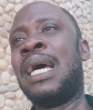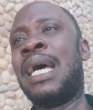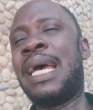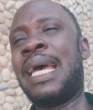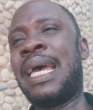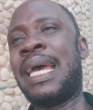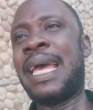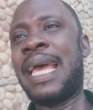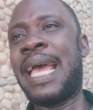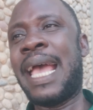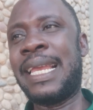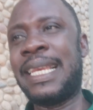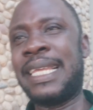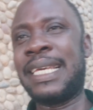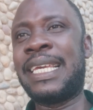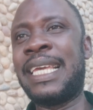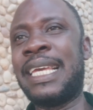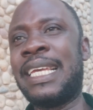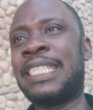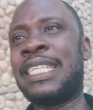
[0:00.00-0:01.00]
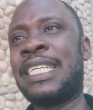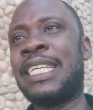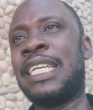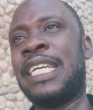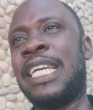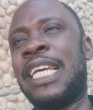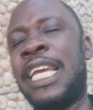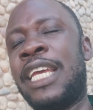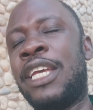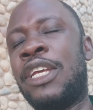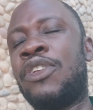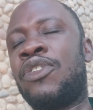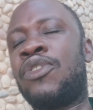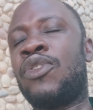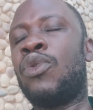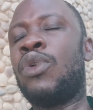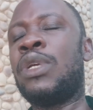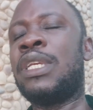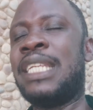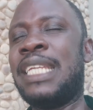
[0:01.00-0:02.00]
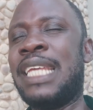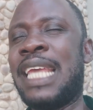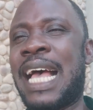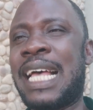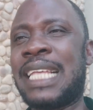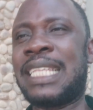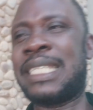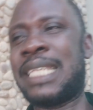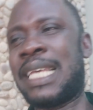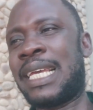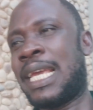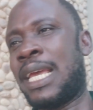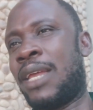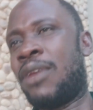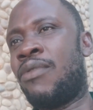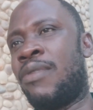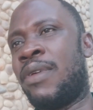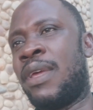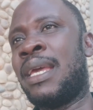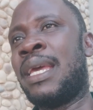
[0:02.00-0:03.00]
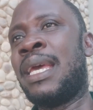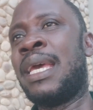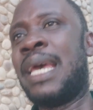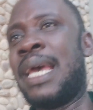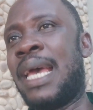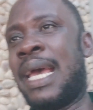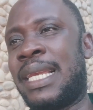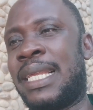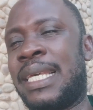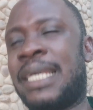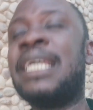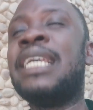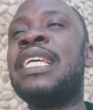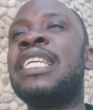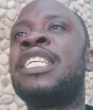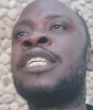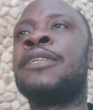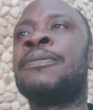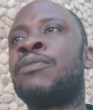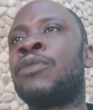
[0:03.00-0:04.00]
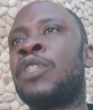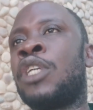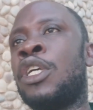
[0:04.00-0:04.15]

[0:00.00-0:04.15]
education into their secondary education.